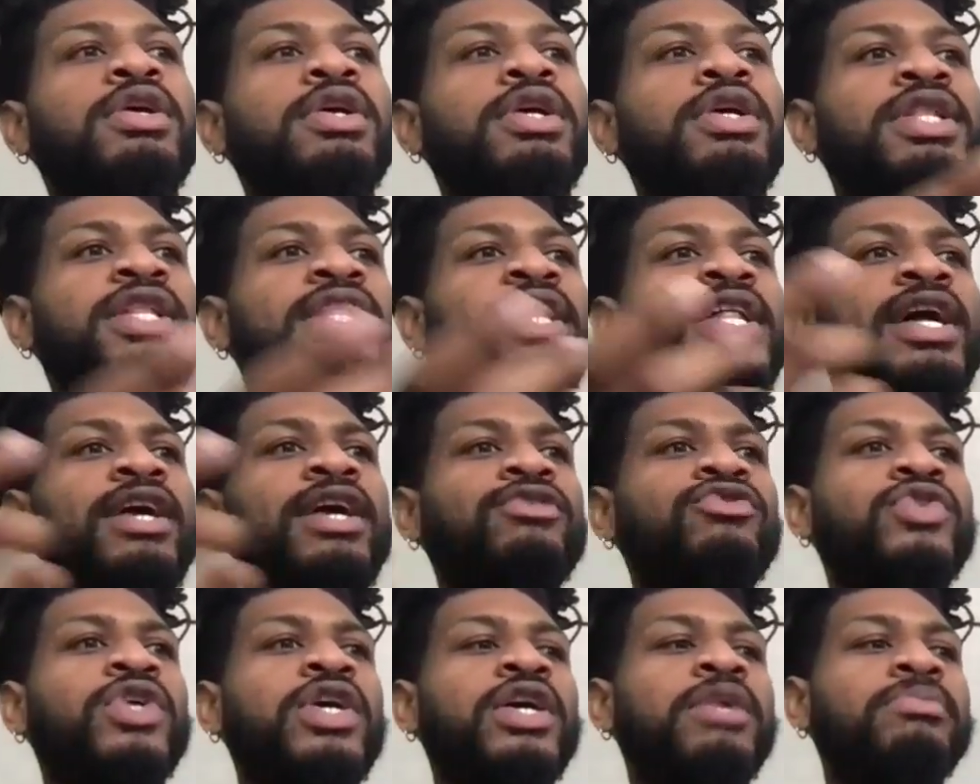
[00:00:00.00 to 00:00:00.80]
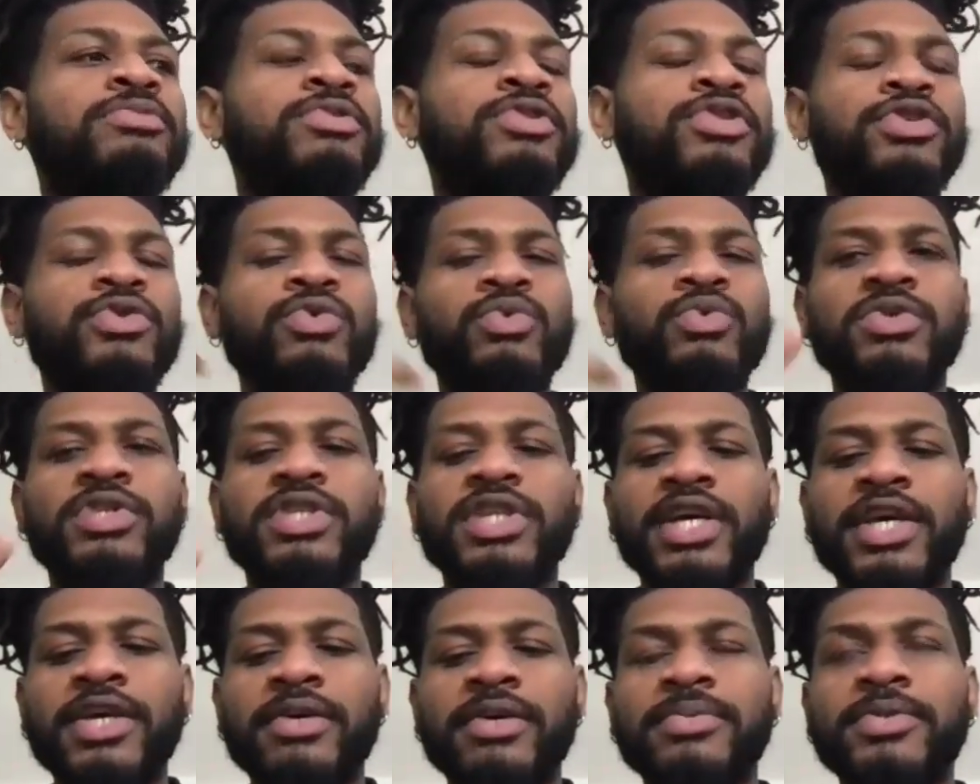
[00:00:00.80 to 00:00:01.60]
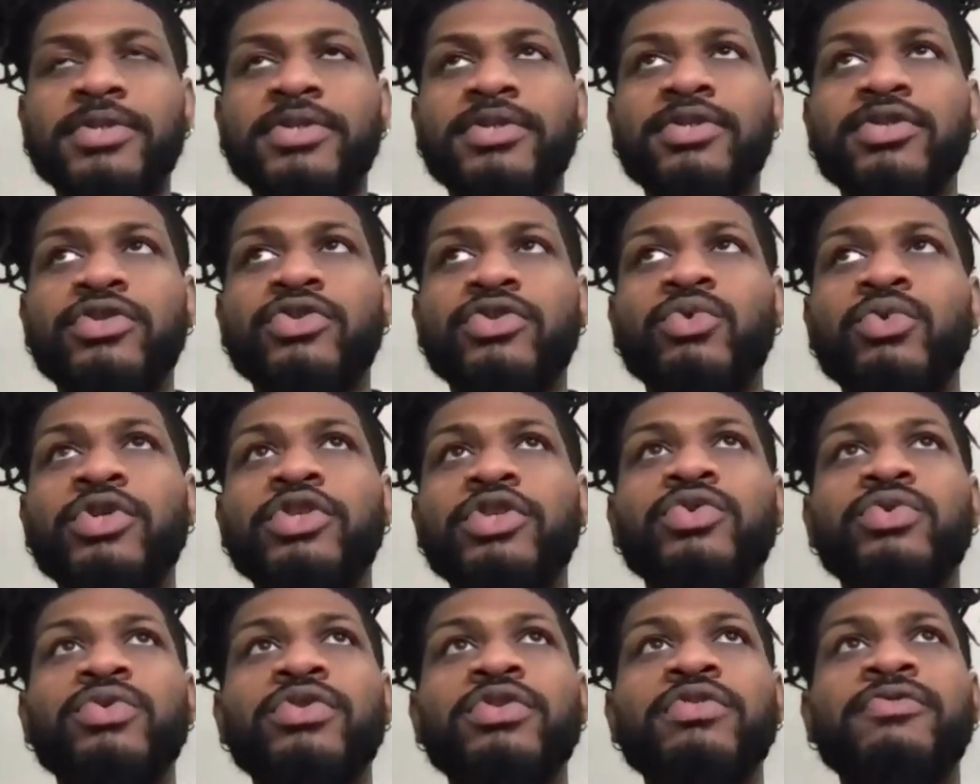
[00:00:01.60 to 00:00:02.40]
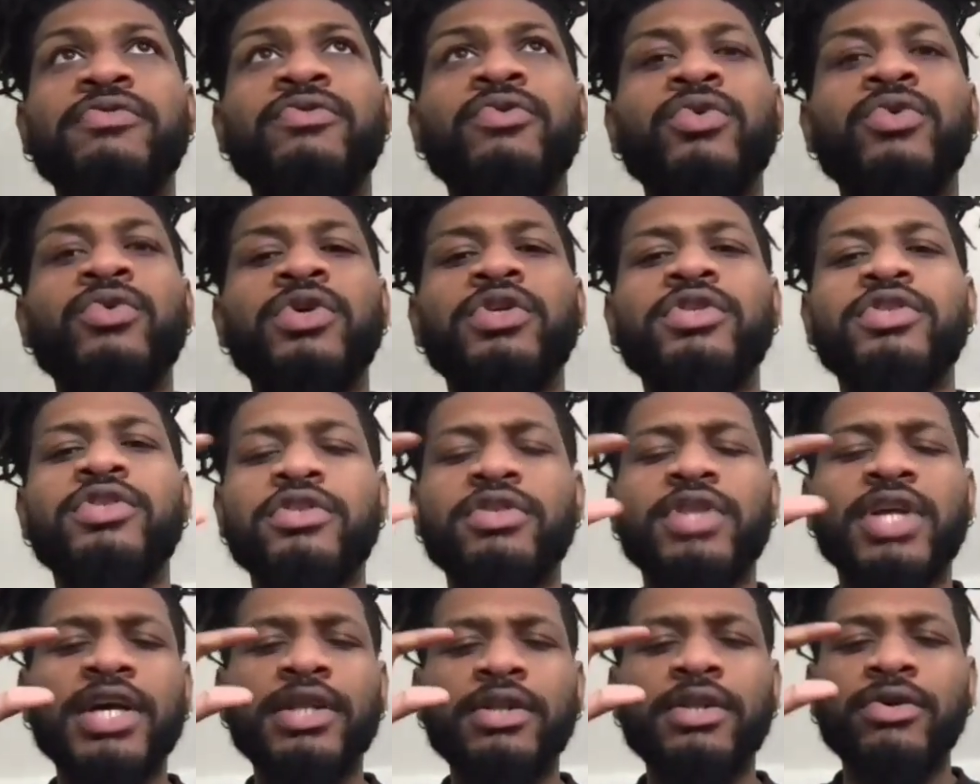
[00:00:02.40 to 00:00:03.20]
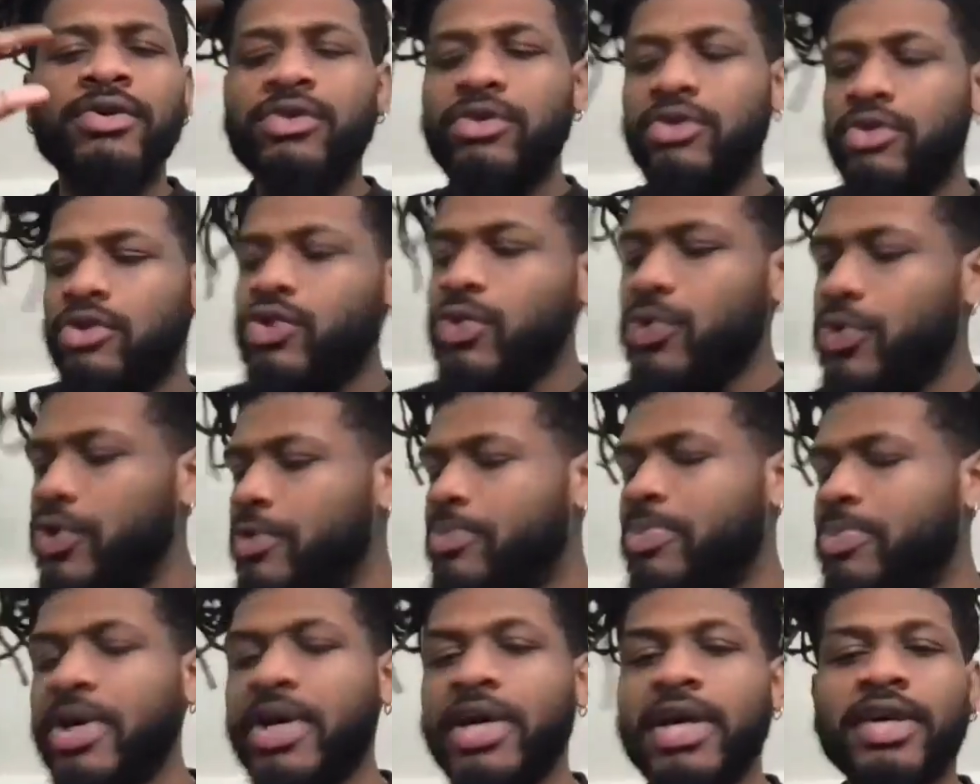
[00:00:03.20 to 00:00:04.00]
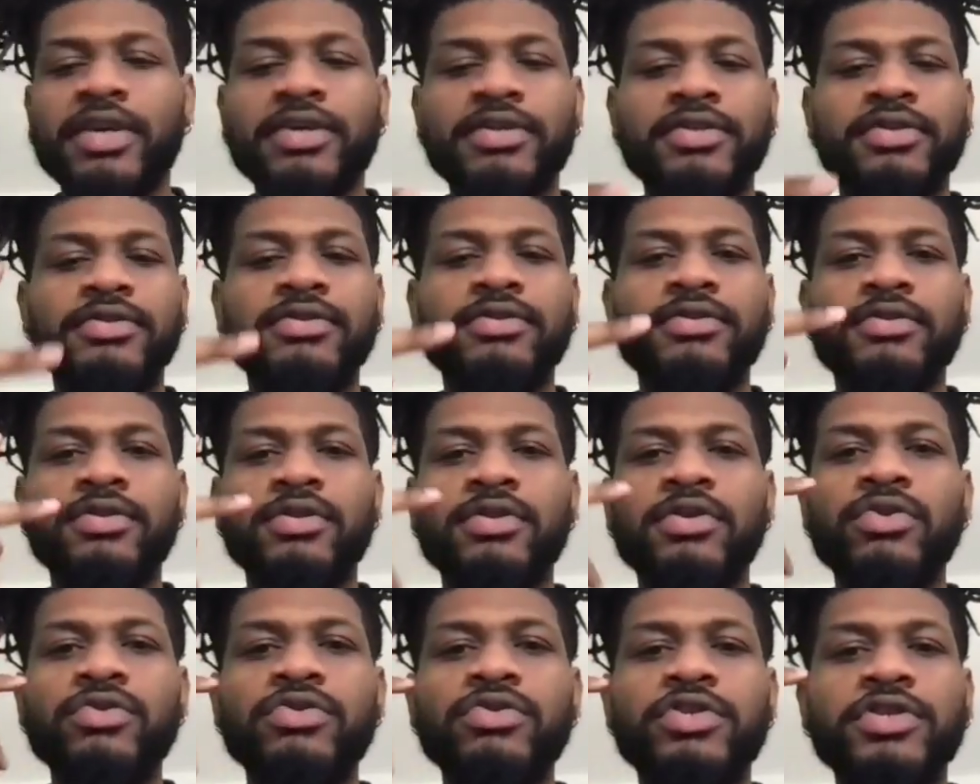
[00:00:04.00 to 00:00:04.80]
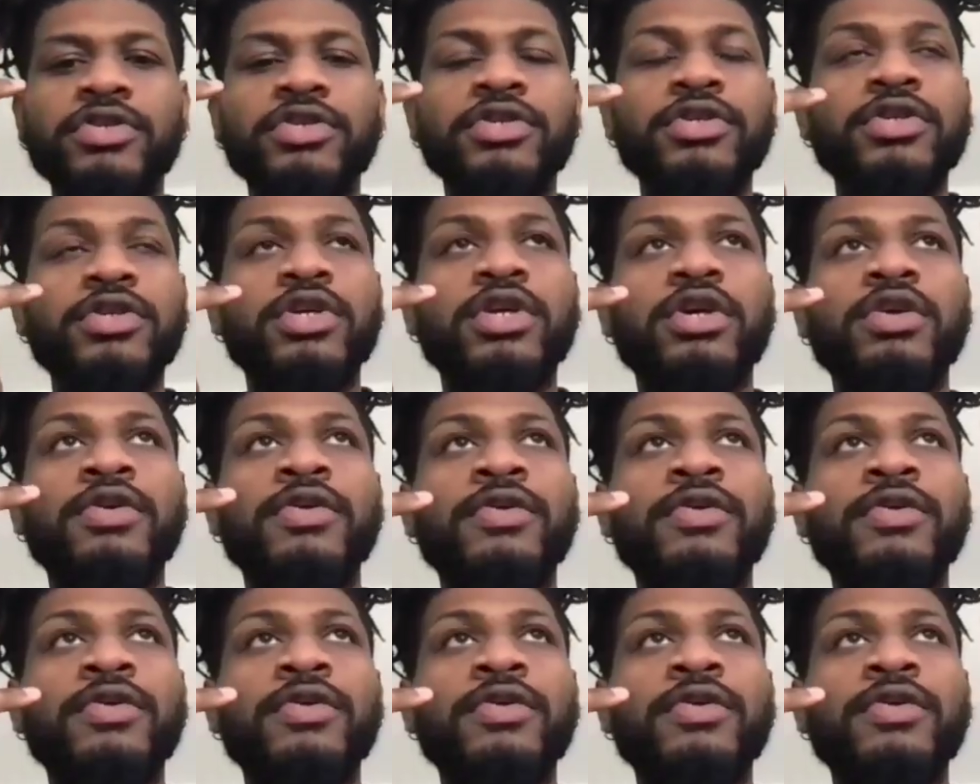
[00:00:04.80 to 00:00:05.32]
And then I dropped two tapes in 2024, just like little 3 packs, little Jug